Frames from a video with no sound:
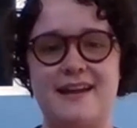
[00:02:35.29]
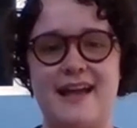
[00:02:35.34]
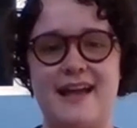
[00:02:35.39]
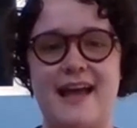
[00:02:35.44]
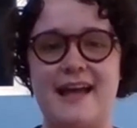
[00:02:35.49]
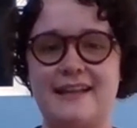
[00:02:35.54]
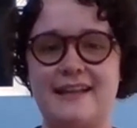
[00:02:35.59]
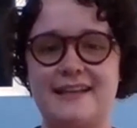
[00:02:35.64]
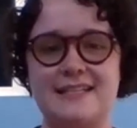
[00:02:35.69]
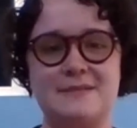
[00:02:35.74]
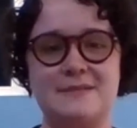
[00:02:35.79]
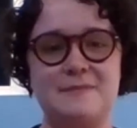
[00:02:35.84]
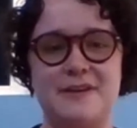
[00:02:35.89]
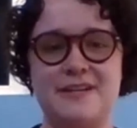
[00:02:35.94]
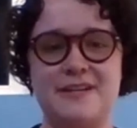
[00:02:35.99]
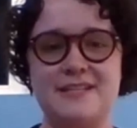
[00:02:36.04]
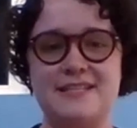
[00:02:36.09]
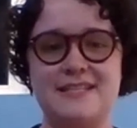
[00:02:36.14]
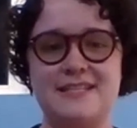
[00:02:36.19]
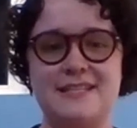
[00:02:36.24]
had
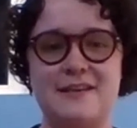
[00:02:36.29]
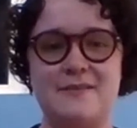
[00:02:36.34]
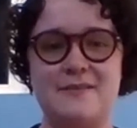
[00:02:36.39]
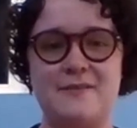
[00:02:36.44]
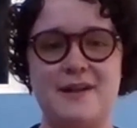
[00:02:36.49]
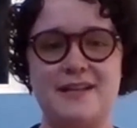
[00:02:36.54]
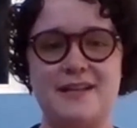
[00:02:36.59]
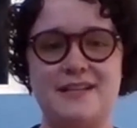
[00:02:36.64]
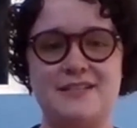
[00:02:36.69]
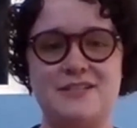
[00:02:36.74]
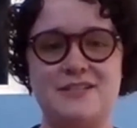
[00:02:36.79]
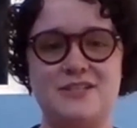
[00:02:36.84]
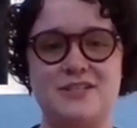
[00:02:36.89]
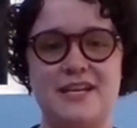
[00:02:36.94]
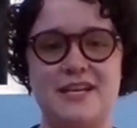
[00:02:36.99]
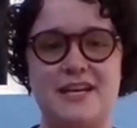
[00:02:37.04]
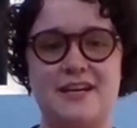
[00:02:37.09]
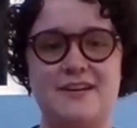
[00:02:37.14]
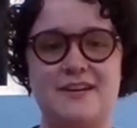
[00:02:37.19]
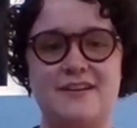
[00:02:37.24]
experiences they wanted to
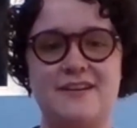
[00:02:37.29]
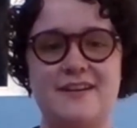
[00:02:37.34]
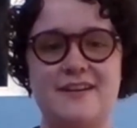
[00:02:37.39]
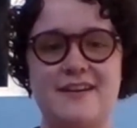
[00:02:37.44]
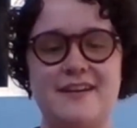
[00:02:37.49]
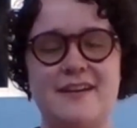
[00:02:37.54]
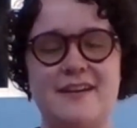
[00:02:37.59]
share.